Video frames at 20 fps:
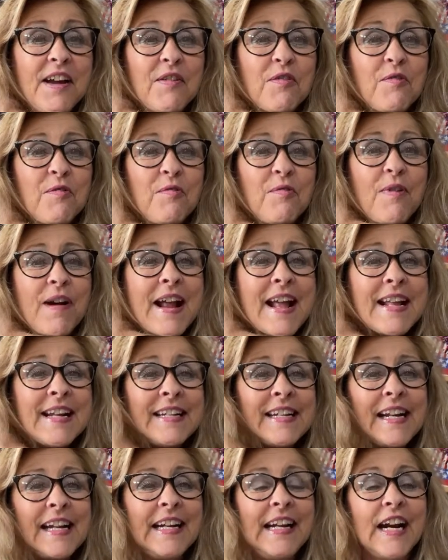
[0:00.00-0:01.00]

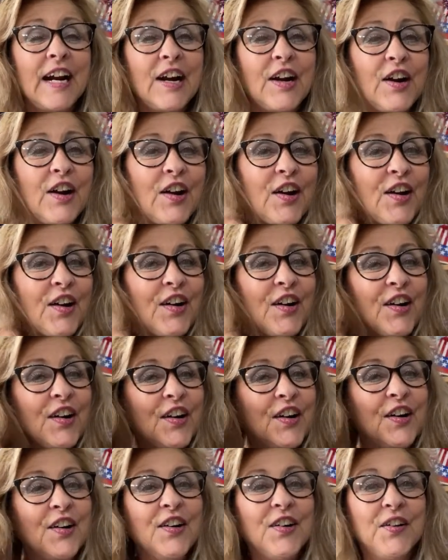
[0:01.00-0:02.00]
Randy
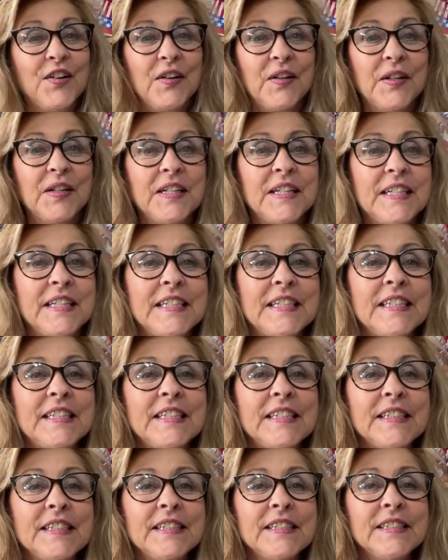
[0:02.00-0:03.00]
girl.
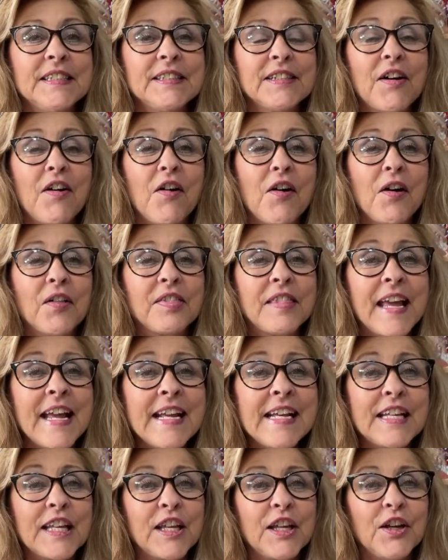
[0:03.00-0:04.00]
Oh,
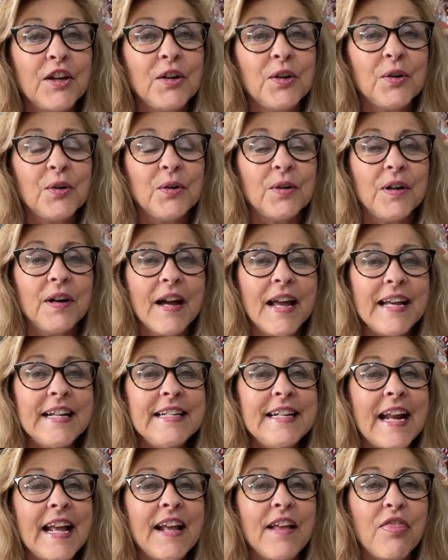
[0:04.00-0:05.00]
thank you. Hey,
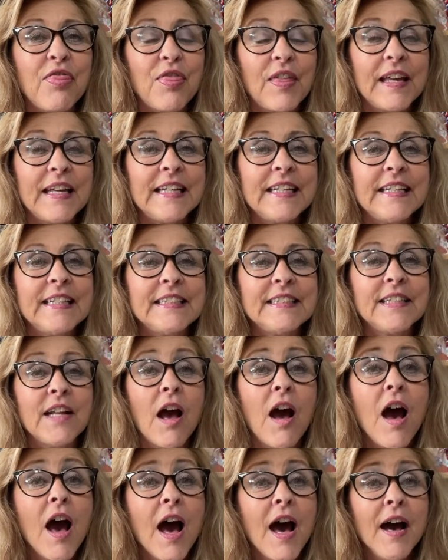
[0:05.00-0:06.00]
Nathan.
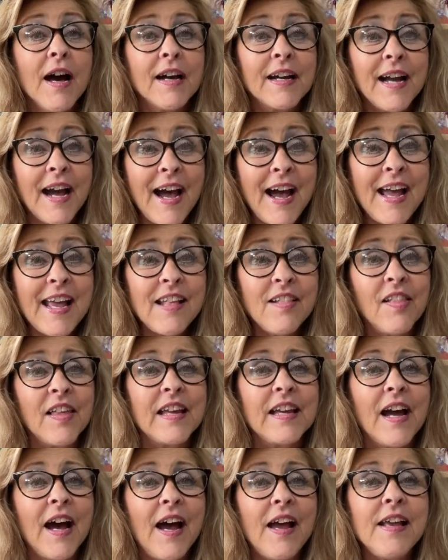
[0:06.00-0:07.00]

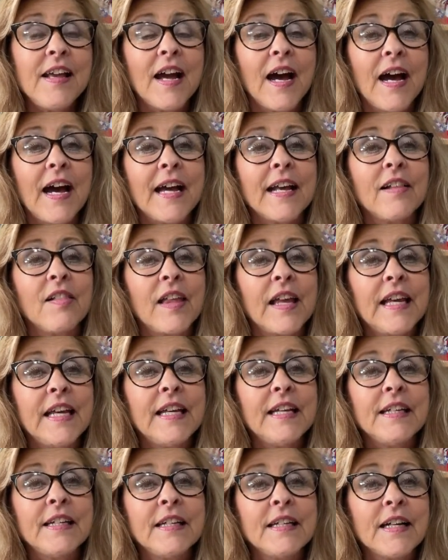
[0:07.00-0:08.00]
Kylie. Hi,
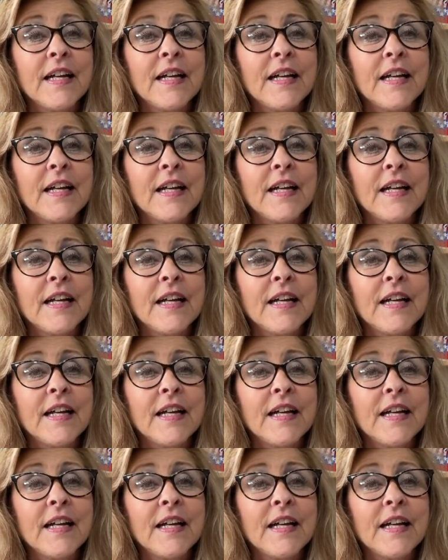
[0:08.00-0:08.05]
Kylie.